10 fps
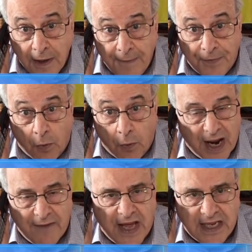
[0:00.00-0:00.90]
Whatever
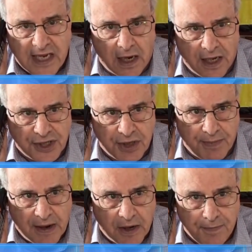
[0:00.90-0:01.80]
they tell us about
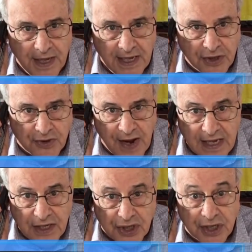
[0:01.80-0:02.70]
it being
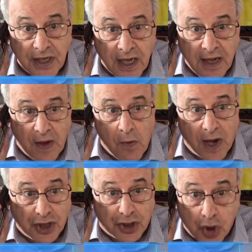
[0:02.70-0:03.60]
transient, they want
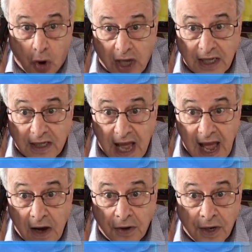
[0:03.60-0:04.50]
to talk it
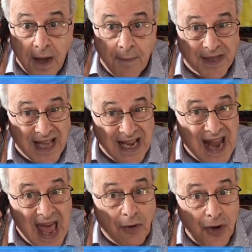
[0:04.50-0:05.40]
down, but they now
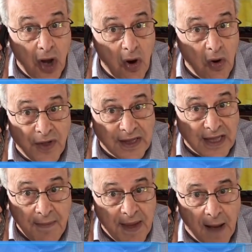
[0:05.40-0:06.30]
know that they may
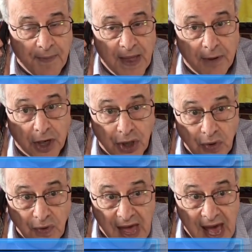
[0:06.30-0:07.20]
not be able to do
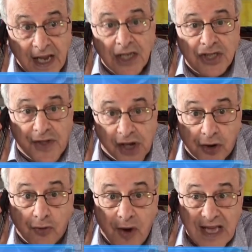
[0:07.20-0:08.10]
that, so they're going to
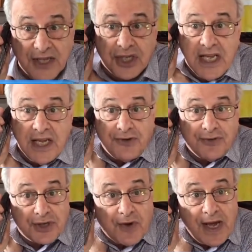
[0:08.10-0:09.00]
raise the interest
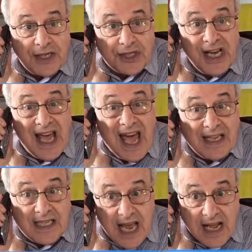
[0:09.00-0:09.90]
rates and
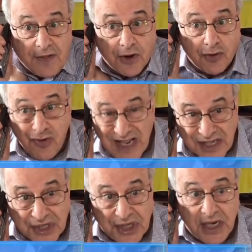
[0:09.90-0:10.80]
take the
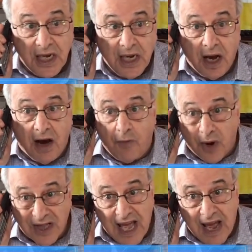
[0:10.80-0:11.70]
risk of
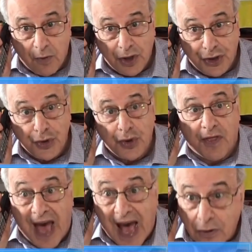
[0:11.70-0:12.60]
what that will do to the
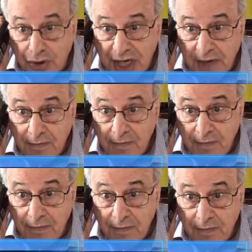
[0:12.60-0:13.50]
housing
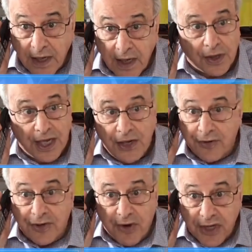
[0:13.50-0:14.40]
market. Look, interest
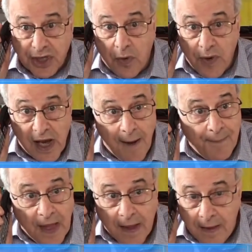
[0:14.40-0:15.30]
rates going up
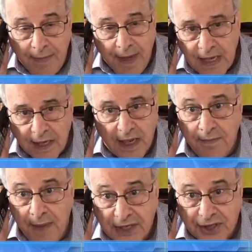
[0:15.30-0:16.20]
immediately
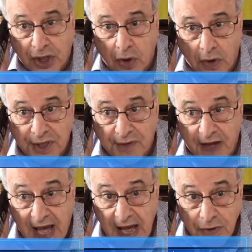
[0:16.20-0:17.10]
makes the cost of a
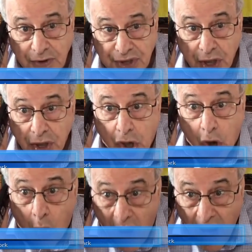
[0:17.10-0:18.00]
house go
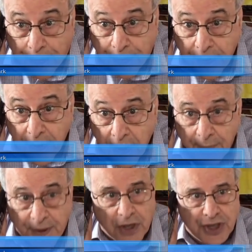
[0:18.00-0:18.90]
up, right?
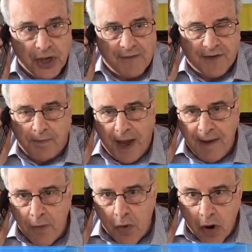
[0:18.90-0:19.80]
Because you have to pay
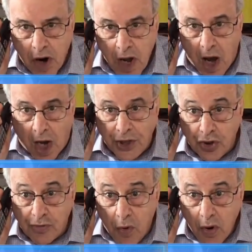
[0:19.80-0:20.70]
more on your
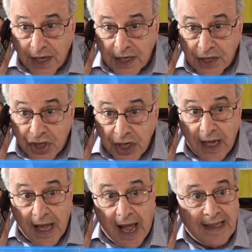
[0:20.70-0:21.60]
mortgage.
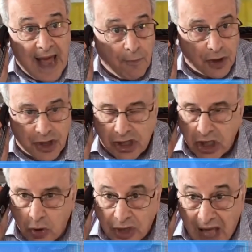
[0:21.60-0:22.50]
And that will slow
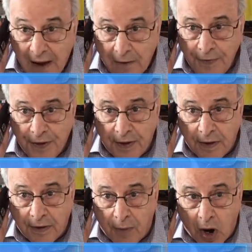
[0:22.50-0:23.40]
down the
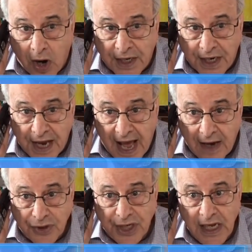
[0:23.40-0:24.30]
market in
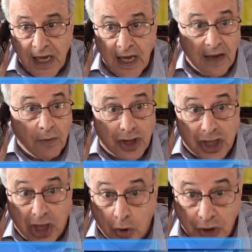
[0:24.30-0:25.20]
housing. It will
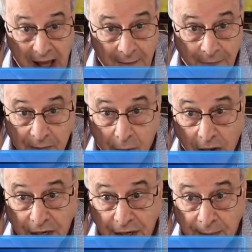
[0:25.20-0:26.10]
slow down the
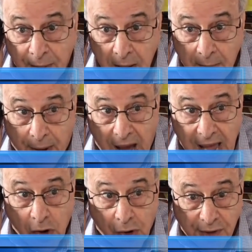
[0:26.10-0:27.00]
market in buying
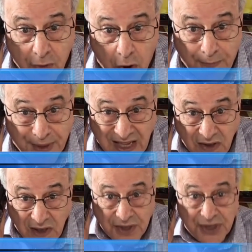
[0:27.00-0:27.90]
automobiles,